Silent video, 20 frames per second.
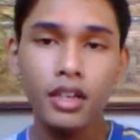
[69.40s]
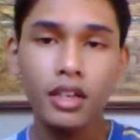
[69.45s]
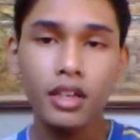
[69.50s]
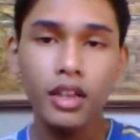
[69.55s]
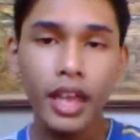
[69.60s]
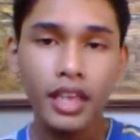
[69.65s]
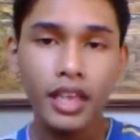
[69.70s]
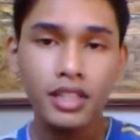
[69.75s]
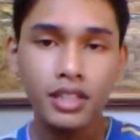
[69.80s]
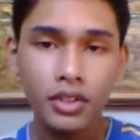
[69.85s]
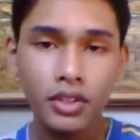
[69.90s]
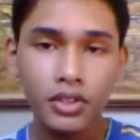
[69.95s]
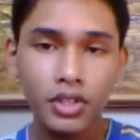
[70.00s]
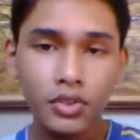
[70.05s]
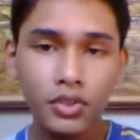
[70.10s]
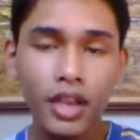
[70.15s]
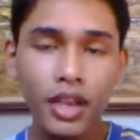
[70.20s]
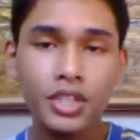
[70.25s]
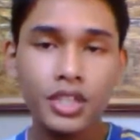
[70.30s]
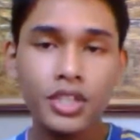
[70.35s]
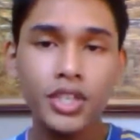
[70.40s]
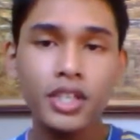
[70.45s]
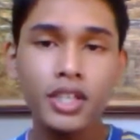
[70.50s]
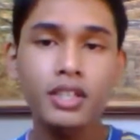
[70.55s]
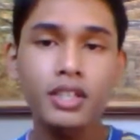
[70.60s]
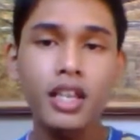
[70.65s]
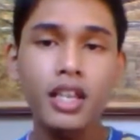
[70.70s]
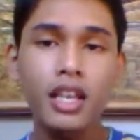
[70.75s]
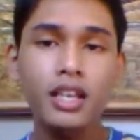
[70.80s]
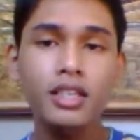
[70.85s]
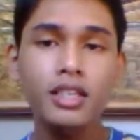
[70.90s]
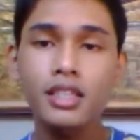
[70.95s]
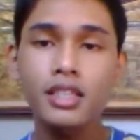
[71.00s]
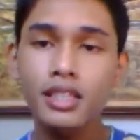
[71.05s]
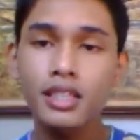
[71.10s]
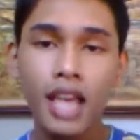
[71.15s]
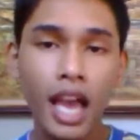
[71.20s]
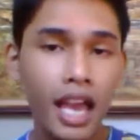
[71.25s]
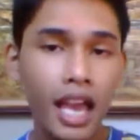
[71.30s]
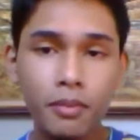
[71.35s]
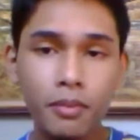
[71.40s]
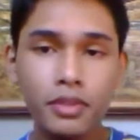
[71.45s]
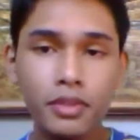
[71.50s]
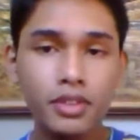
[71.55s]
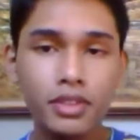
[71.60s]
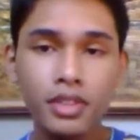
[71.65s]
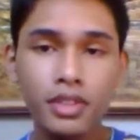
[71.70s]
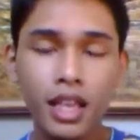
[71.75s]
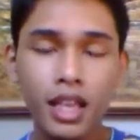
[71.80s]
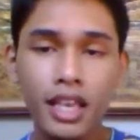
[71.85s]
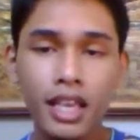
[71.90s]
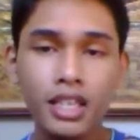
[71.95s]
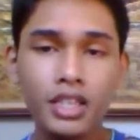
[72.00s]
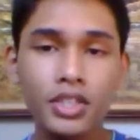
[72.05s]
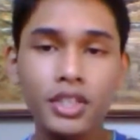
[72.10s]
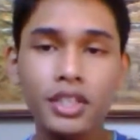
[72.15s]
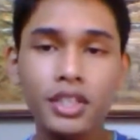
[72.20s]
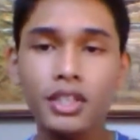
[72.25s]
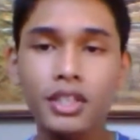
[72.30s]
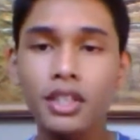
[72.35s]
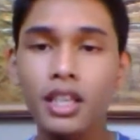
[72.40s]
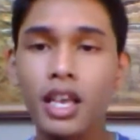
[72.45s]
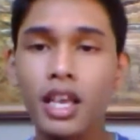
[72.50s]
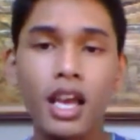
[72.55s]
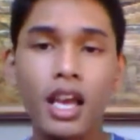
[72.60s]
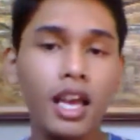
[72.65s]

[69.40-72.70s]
length contraction, time dilation,